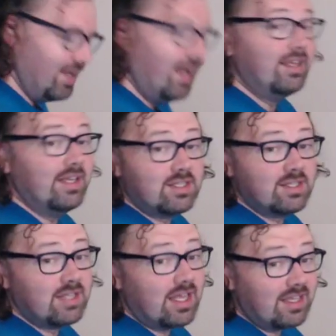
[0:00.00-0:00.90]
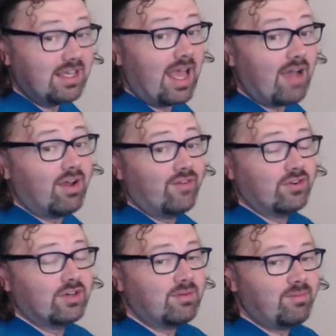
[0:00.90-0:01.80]
This is nothing, however,
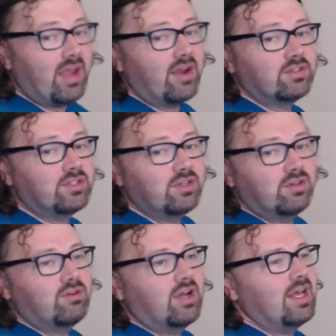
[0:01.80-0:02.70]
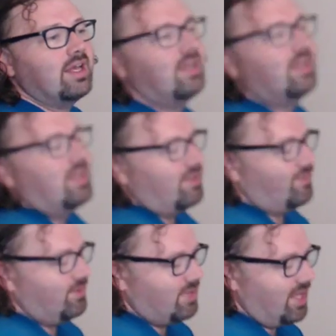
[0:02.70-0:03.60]
compared to the
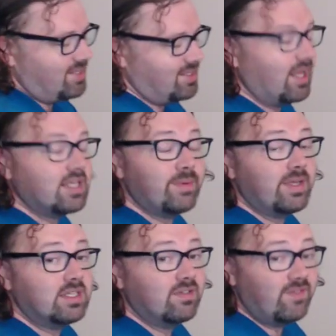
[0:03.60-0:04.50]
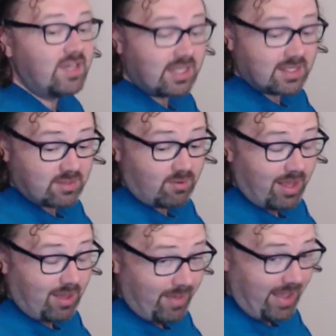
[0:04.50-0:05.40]
few days that I spent in Phoenix a
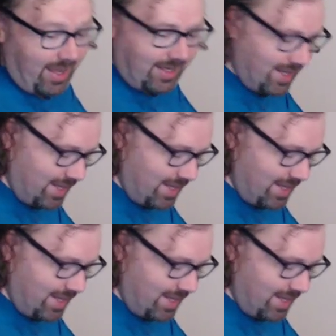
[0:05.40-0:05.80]
while back,